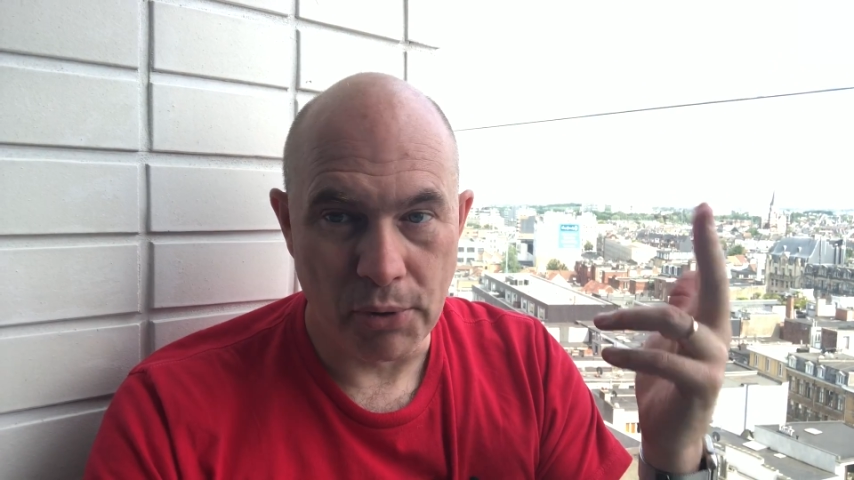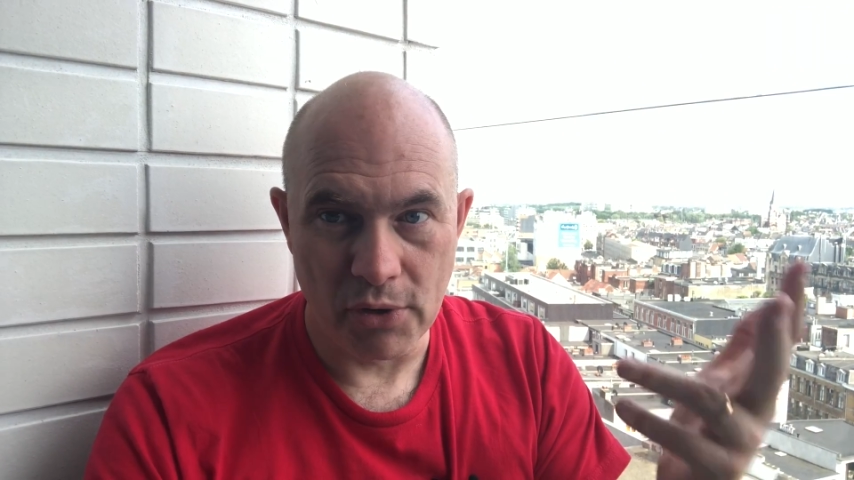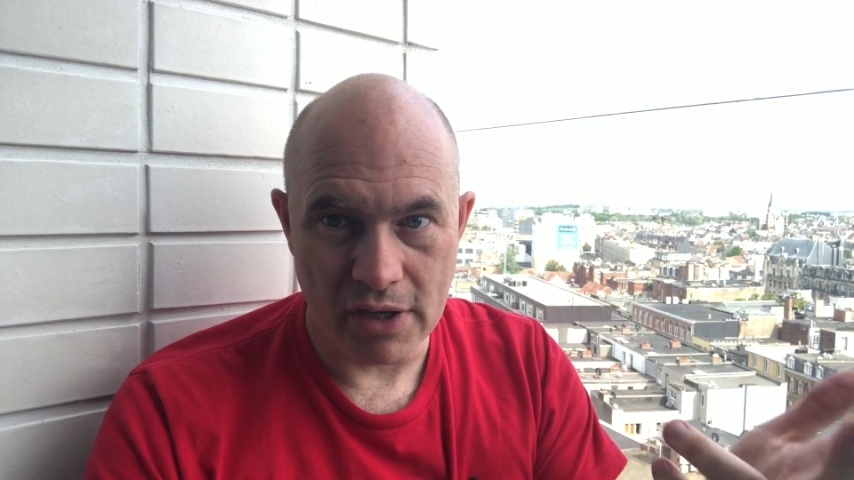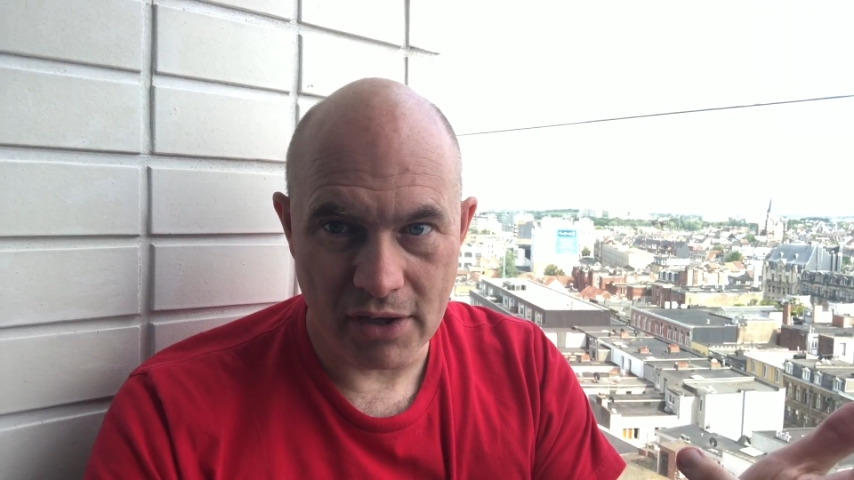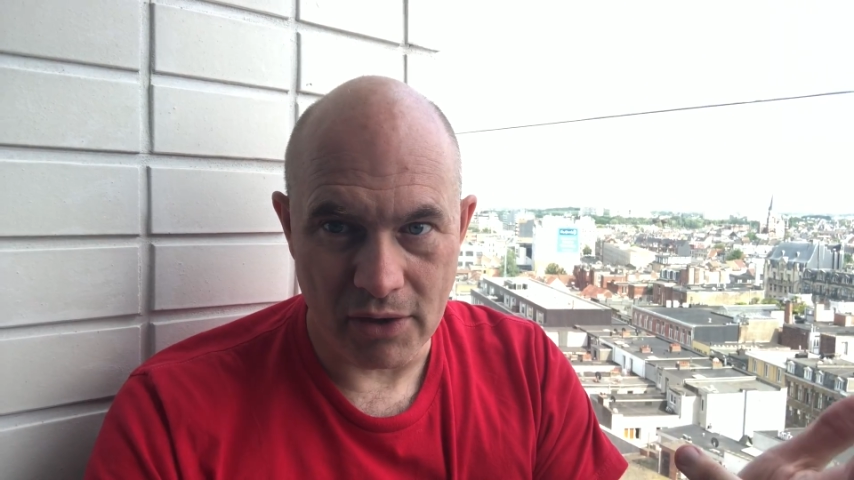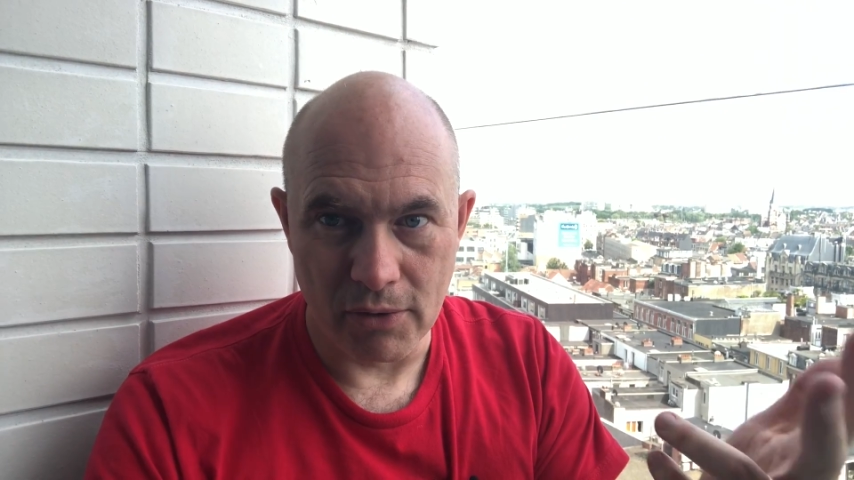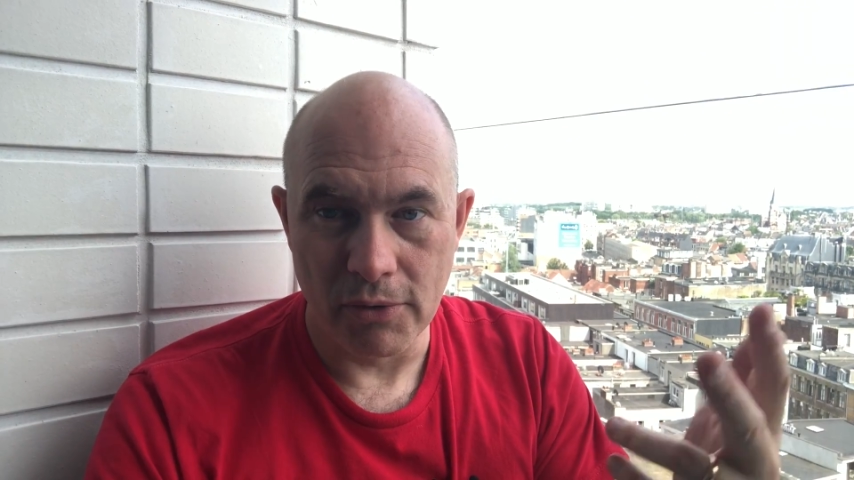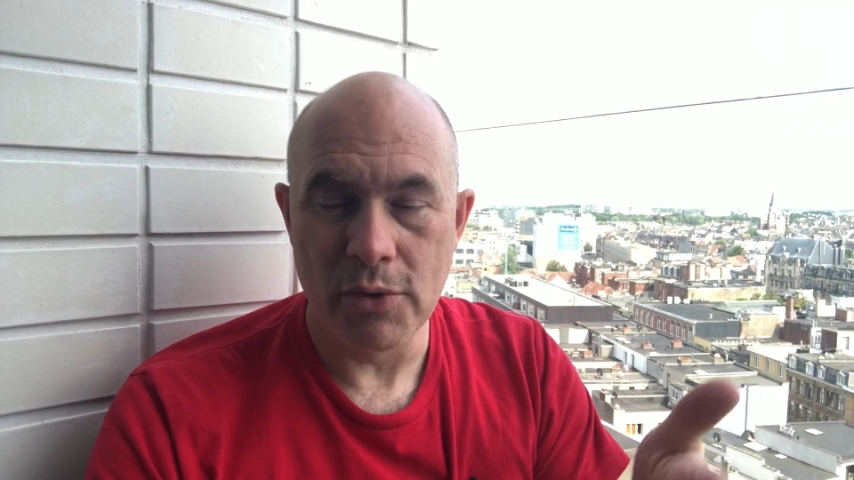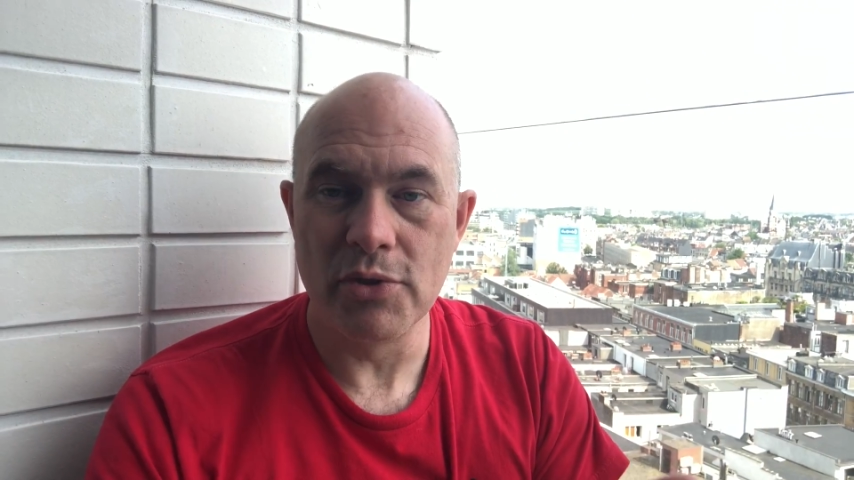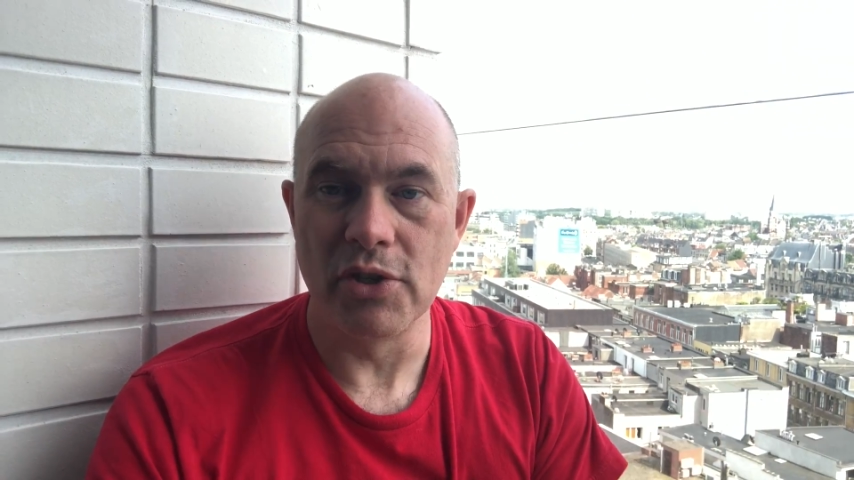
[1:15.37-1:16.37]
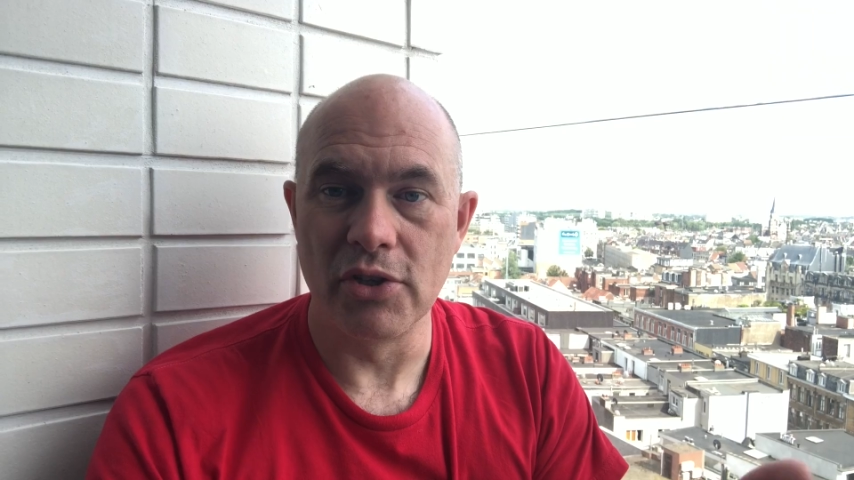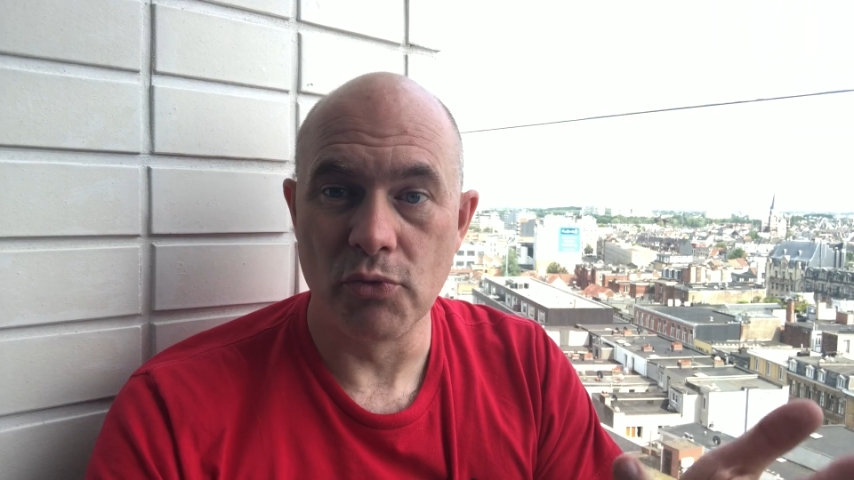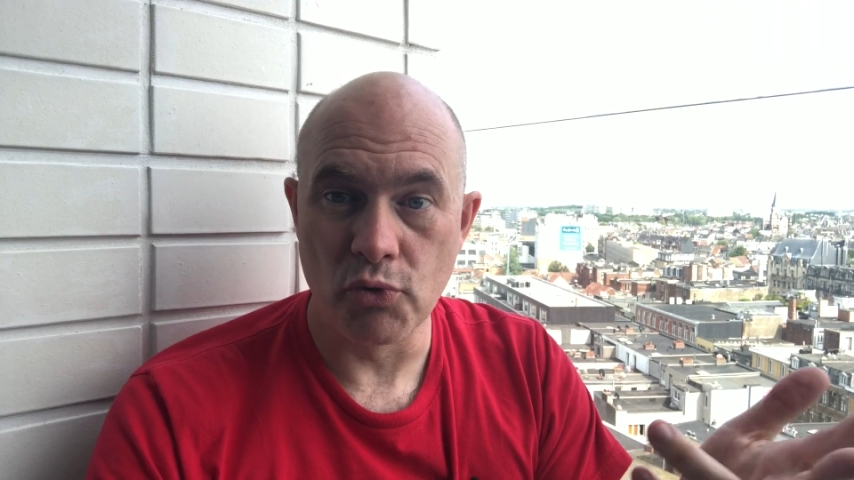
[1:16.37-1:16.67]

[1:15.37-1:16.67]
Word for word: Prunario, who's a